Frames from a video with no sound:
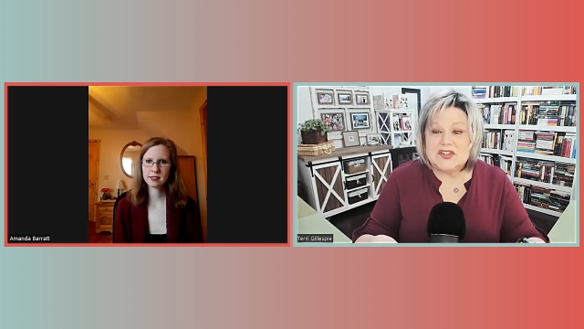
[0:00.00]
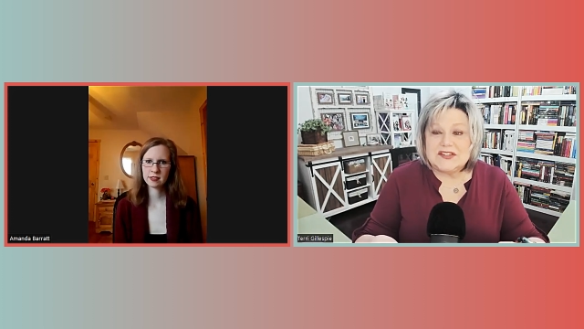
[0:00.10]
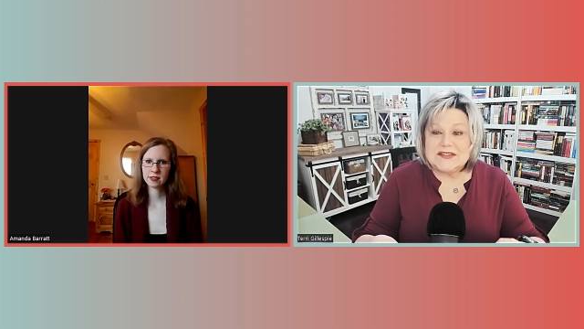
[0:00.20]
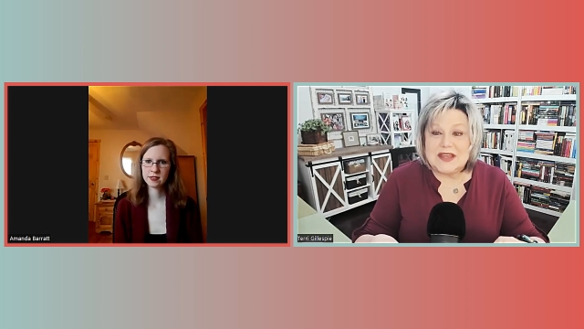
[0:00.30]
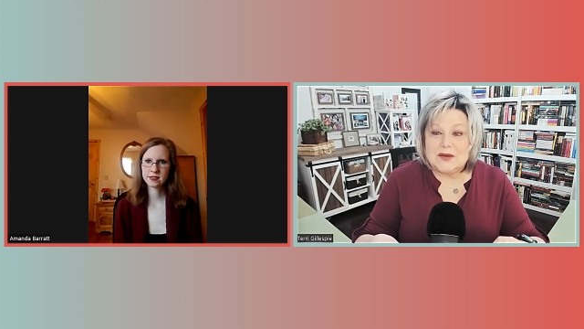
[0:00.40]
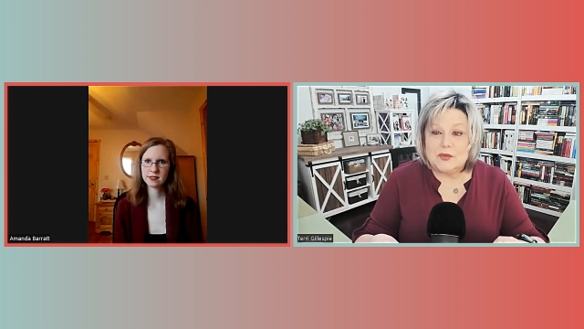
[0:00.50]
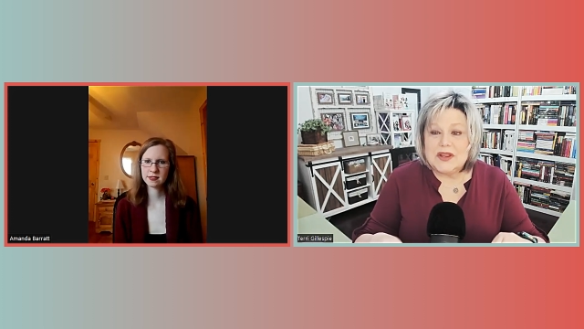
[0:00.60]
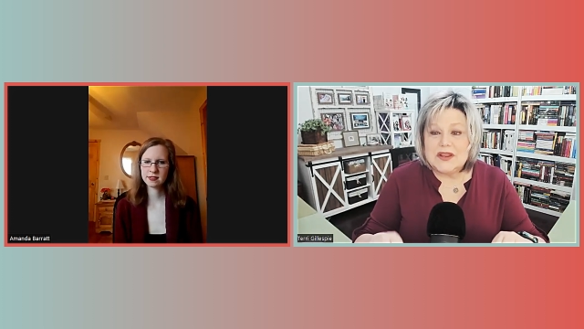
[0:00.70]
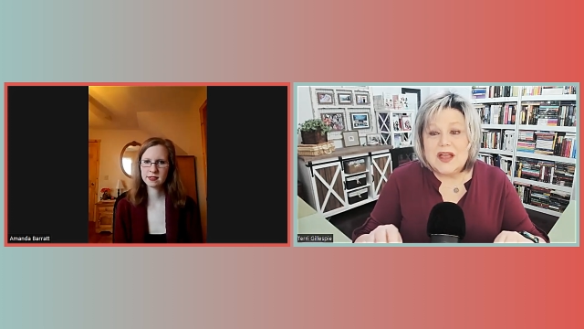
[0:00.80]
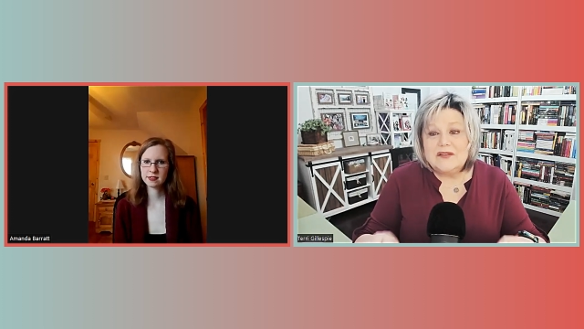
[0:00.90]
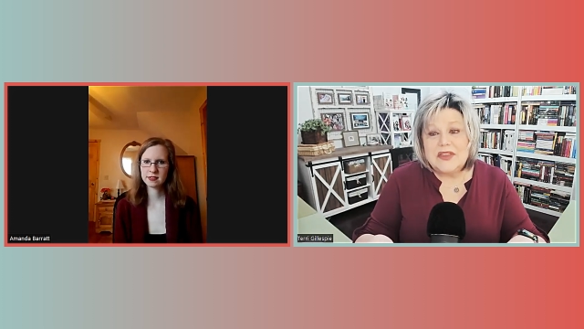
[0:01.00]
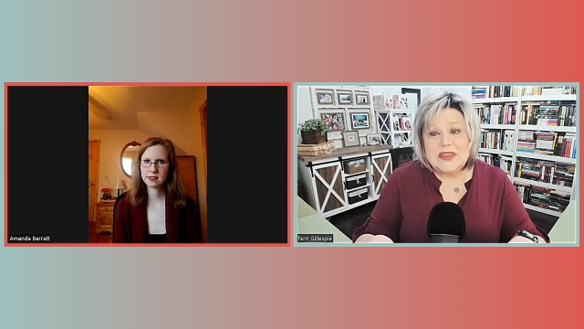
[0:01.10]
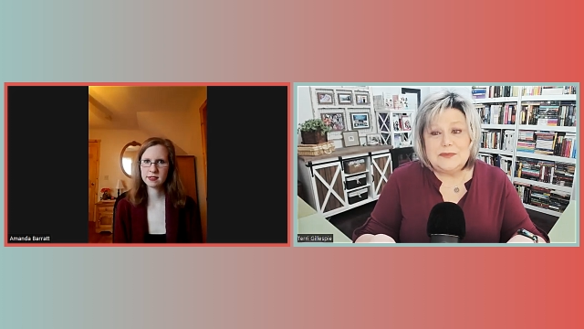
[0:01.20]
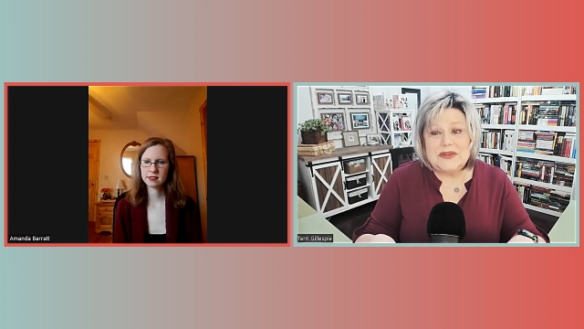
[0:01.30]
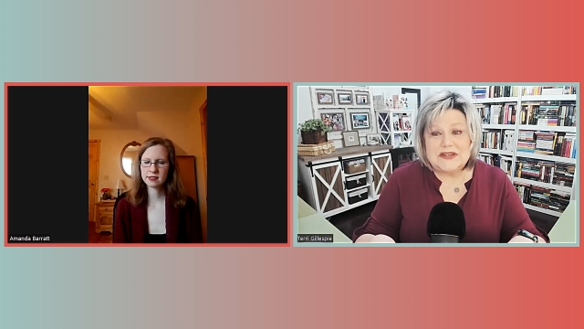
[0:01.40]
just said, we love
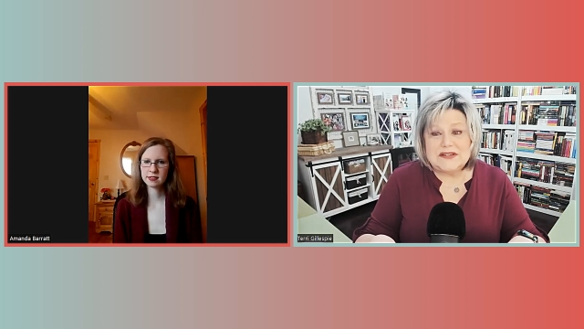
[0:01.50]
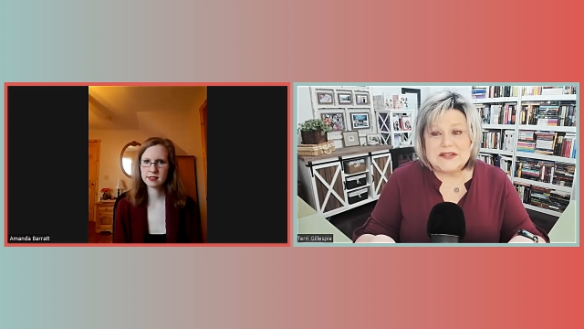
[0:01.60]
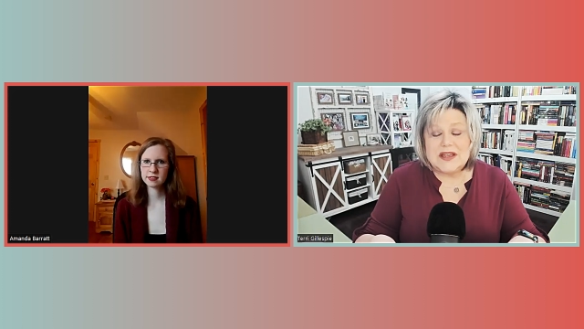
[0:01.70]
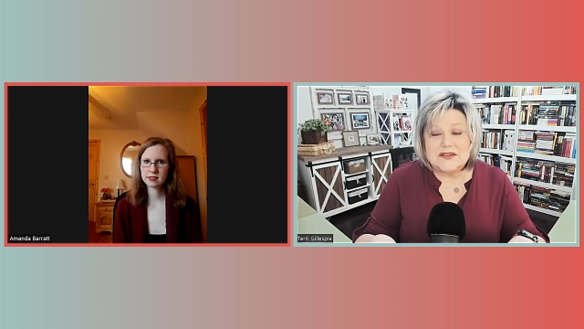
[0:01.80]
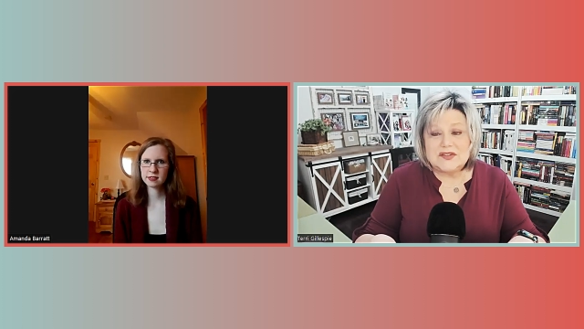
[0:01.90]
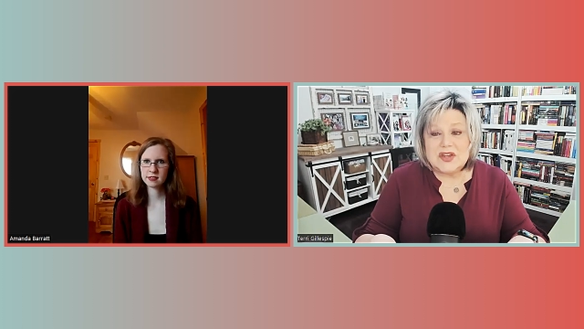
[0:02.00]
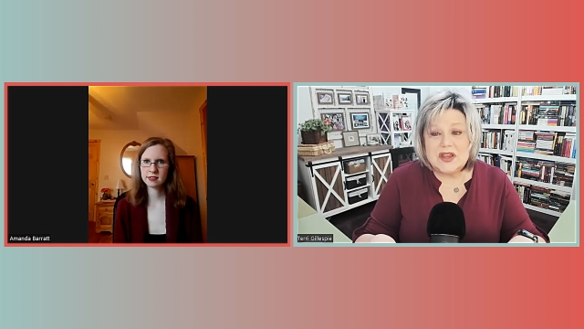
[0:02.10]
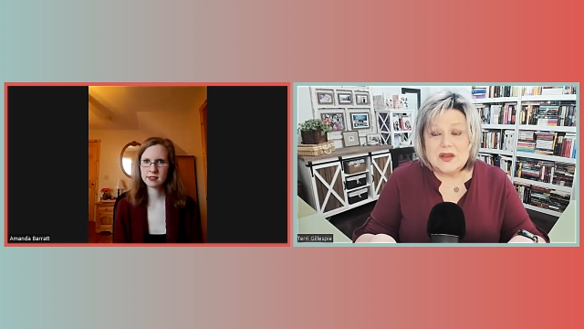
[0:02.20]
keeping in touch